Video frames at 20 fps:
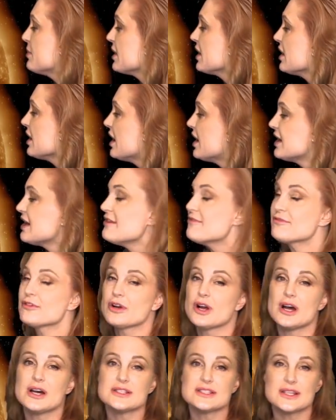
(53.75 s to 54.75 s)
but lucky
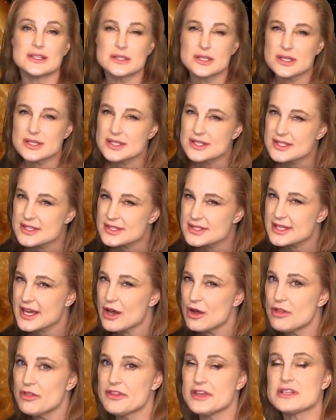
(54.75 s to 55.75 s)
for us, it's a
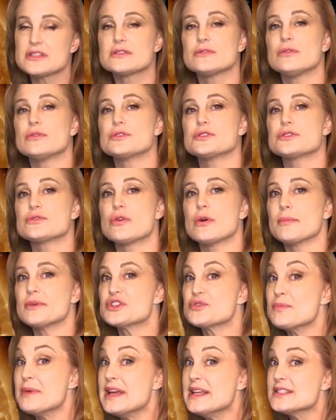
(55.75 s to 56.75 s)
stealthy solar storm,
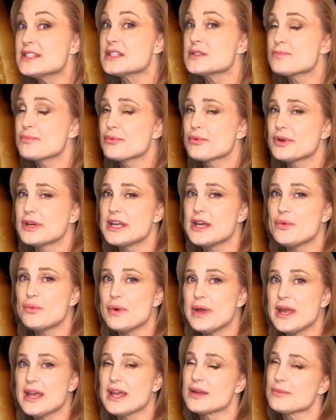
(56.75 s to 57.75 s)
which means it's pretty
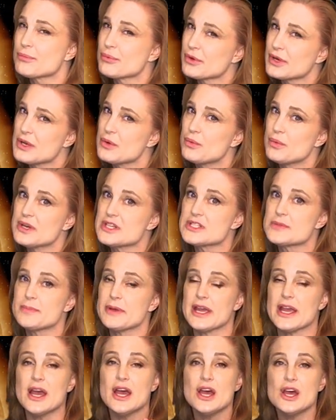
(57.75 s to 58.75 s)
weak and pretty
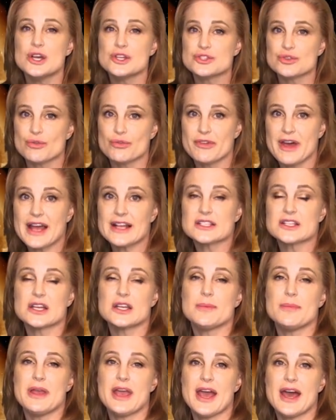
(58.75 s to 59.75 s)
wispy. So that's
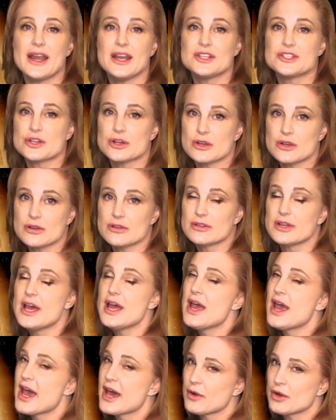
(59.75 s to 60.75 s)
going to be headed to Earth,
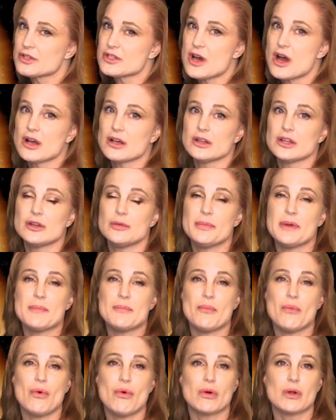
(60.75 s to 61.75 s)
and I'll talk a little
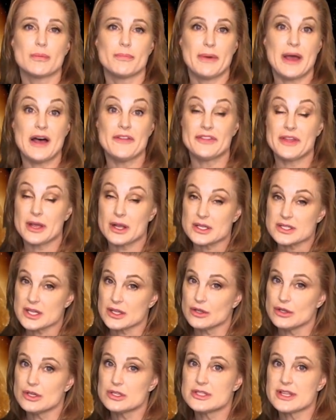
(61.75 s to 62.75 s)
bit more about that because
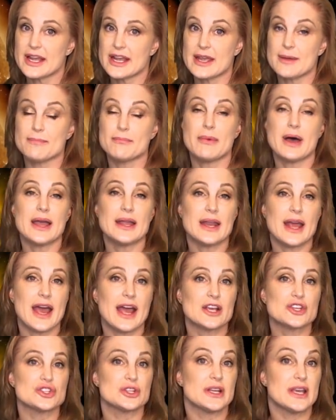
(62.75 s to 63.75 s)
it looks like it might
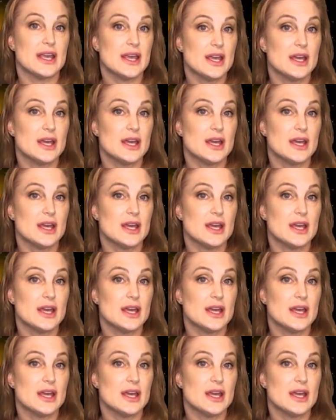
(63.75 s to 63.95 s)
actually